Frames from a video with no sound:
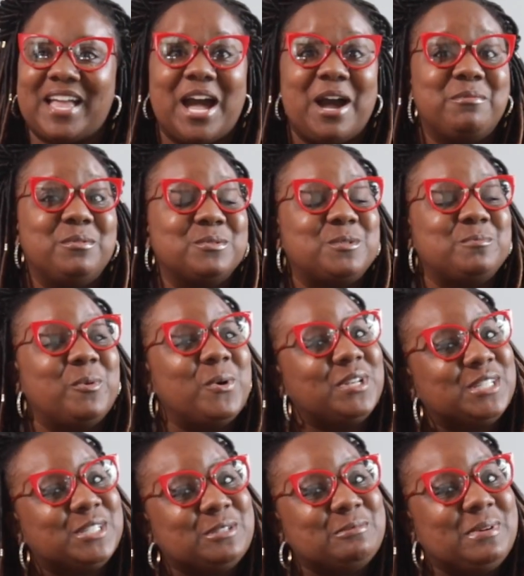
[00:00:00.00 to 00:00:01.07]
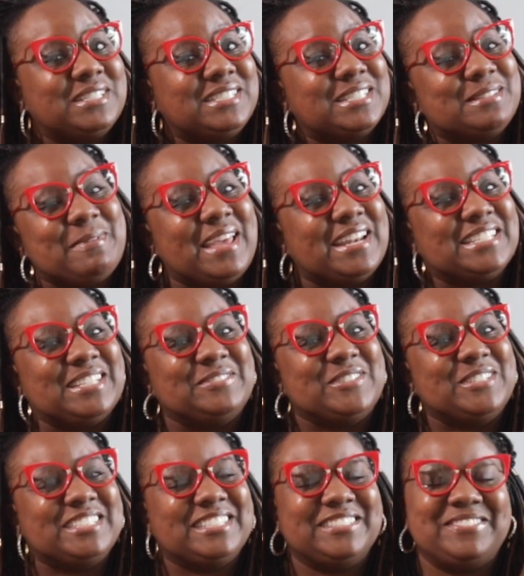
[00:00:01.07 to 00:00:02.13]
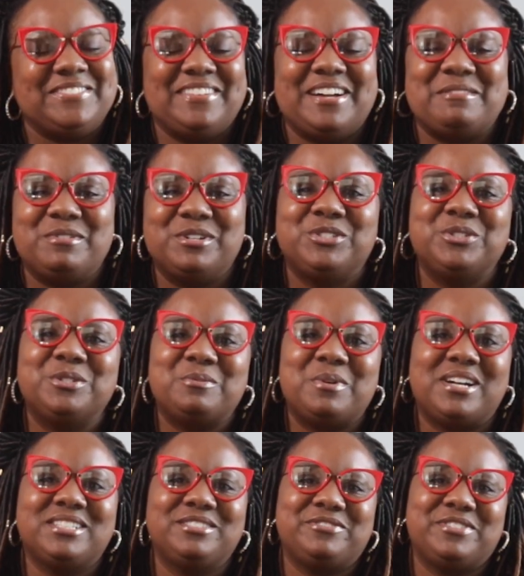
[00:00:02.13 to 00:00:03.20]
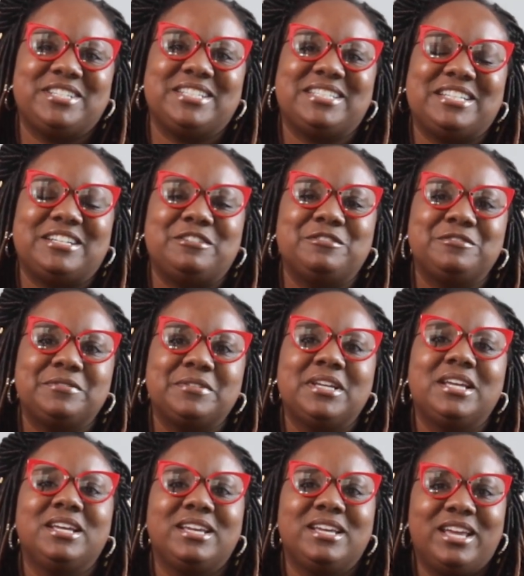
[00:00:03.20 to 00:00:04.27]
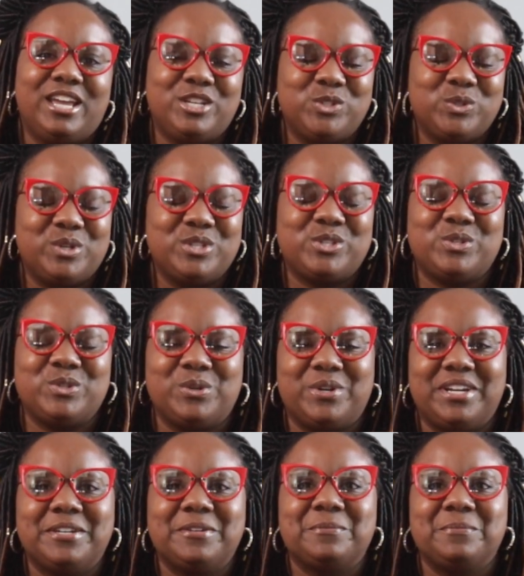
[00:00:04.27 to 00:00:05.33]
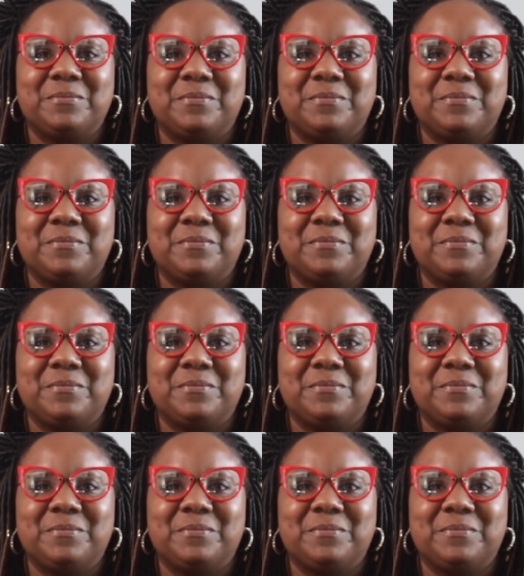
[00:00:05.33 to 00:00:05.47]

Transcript: I won't spoil it too much as bad as I want to. I want you to watch it for yourself. Enjoy the story.